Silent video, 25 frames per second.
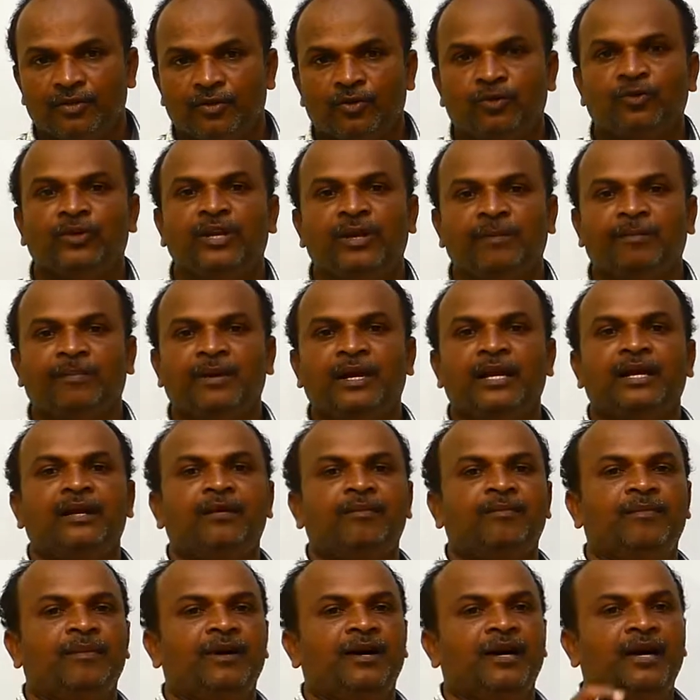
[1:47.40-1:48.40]
to a
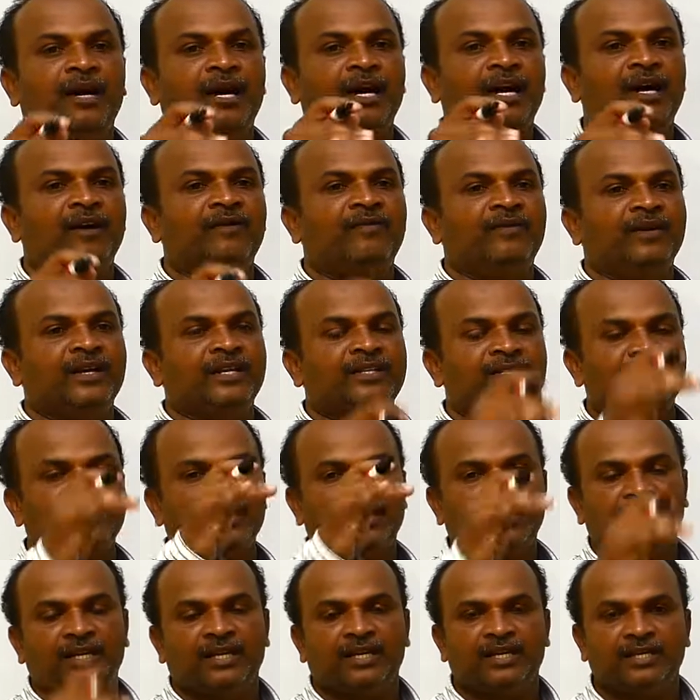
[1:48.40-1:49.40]
bulb of
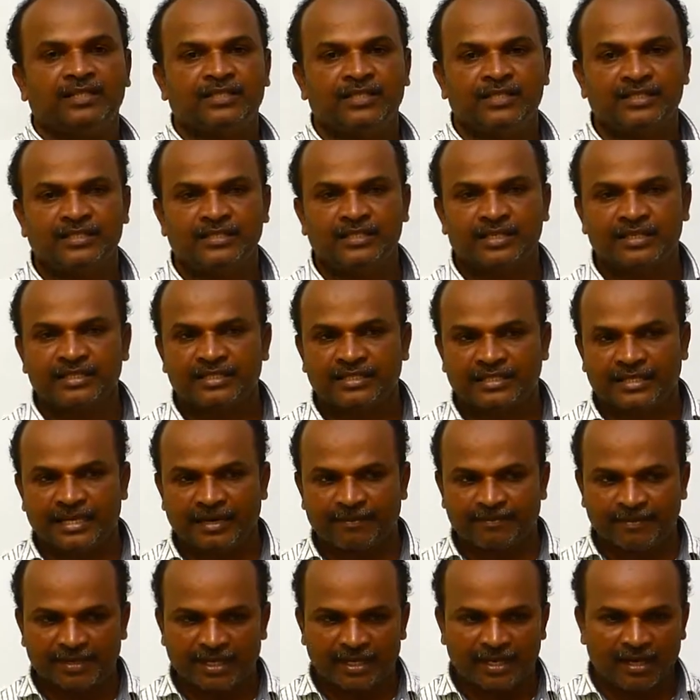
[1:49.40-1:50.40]
external resistance
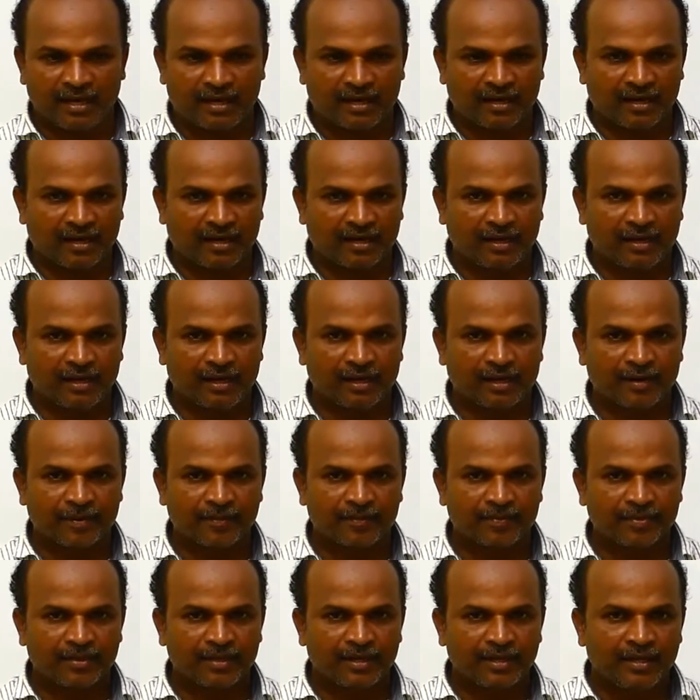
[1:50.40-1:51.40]
capital R.
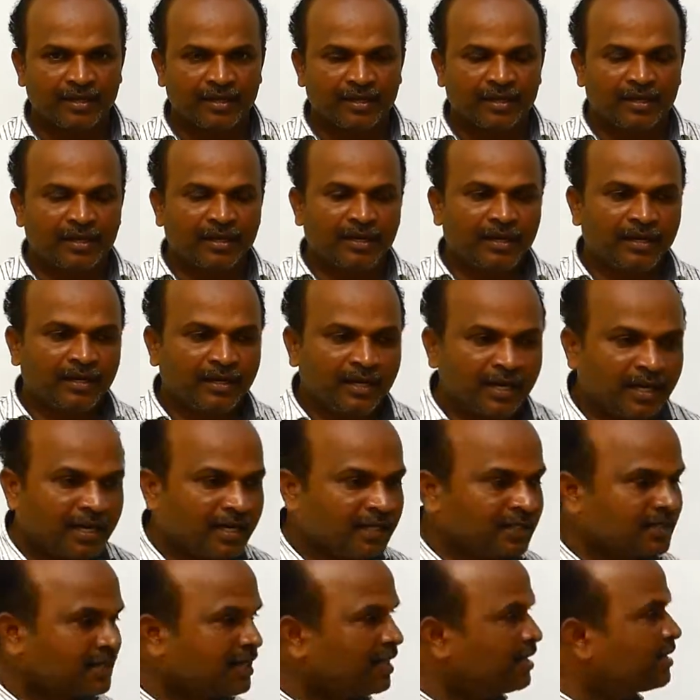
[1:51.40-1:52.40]
Let
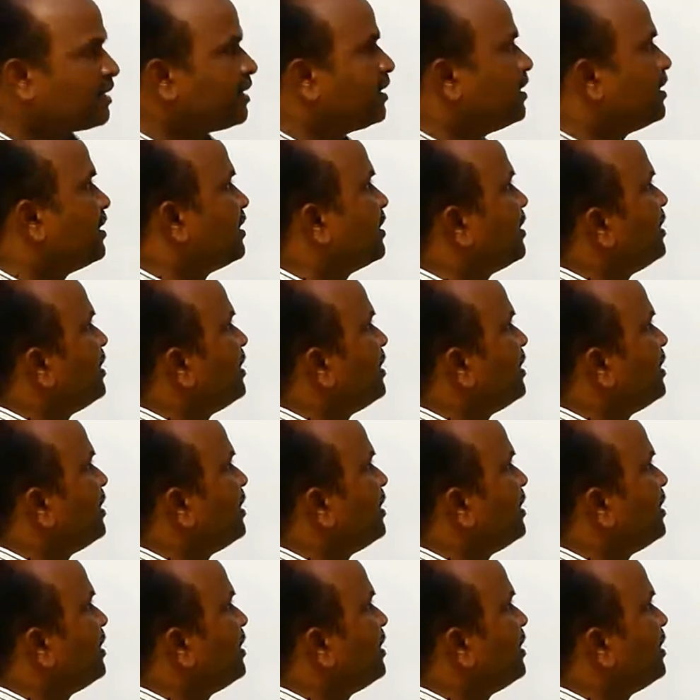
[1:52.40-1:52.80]
us consider